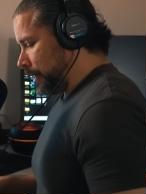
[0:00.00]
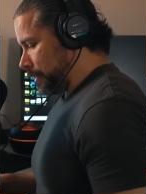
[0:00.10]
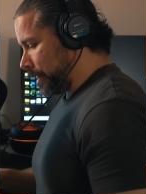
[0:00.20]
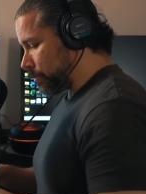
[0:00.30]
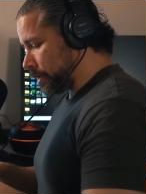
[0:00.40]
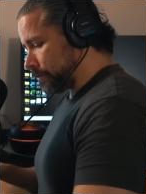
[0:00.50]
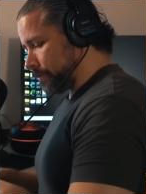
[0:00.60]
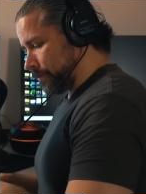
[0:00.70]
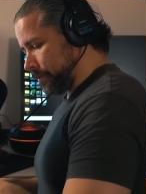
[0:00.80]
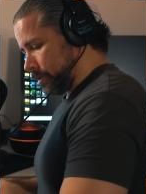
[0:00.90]
they run
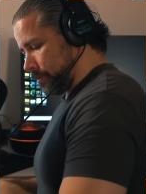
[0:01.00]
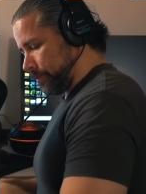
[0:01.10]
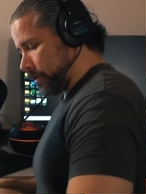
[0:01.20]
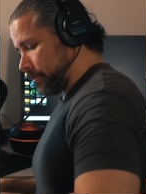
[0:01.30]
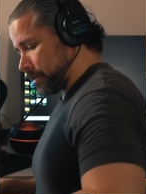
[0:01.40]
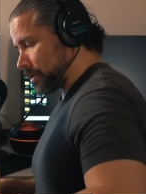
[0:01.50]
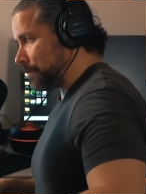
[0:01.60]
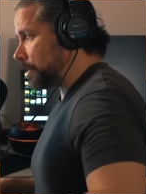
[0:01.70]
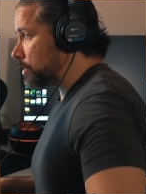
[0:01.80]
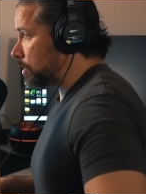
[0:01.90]
from
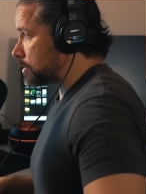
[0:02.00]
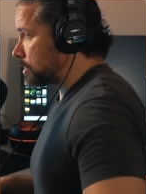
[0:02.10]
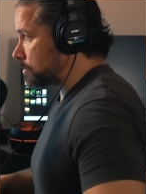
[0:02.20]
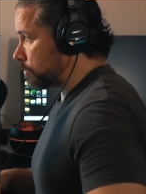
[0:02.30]
severe autism